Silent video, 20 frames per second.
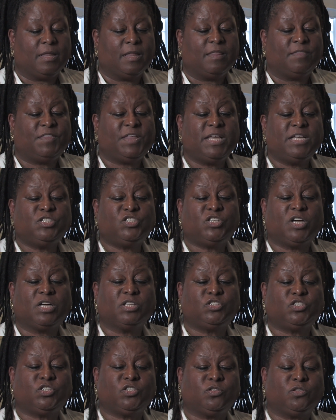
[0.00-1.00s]
These young
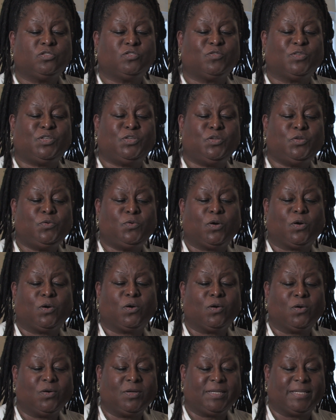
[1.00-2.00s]
children knew
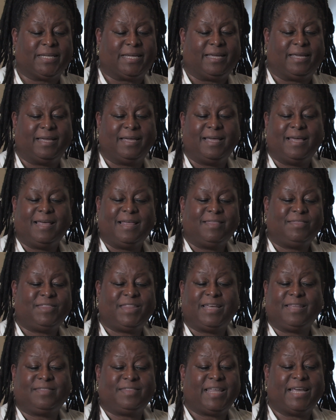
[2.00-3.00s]
early
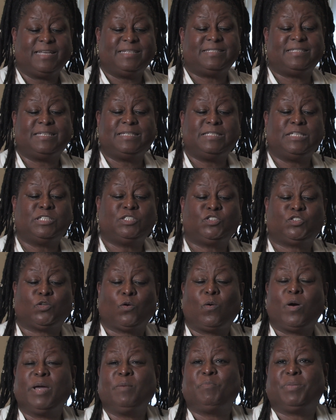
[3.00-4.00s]
that they didn't
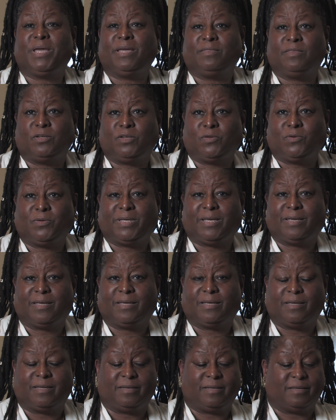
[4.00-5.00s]
enjoy being the new
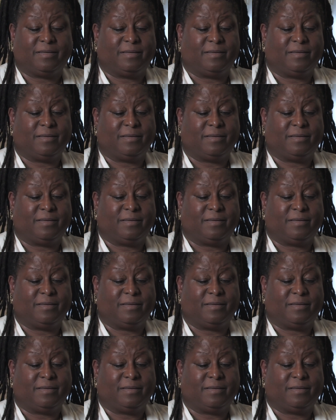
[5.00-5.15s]
kid.